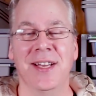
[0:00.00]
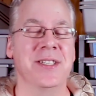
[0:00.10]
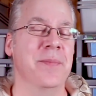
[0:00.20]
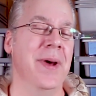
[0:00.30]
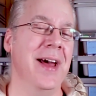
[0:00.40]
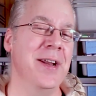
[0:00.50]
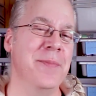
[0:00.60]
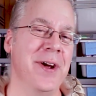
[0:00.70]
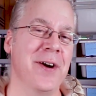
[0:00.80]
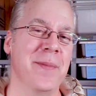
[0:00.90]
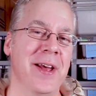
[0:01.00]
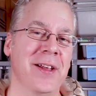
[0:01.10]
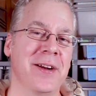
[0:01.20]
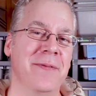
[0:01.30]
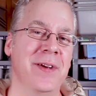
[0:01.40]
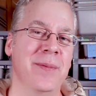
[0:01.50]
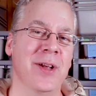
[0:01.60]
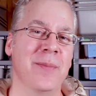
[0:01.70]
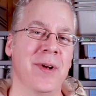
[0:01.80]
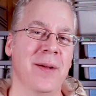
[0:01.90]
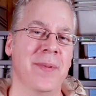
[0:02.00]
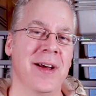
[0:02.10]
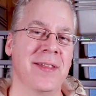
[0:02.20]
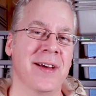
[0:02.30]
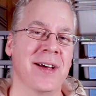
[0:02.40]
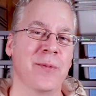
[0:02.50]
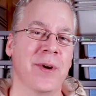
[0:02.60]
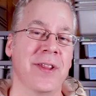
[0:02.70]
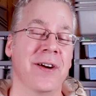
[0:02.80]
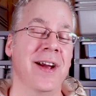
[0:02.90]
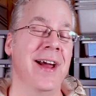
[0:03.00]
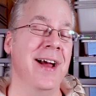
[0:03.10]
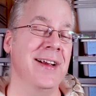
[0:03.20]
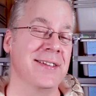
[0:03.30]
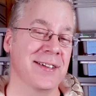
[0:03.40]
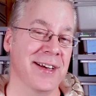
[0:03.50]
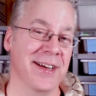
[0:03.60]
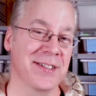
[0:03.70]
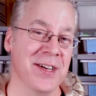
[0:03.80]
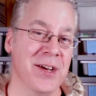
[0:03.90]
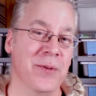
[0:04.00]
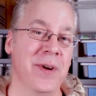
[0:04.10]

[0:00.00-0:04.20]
is it bad to pair a male and a female ball python when they're hatchlings?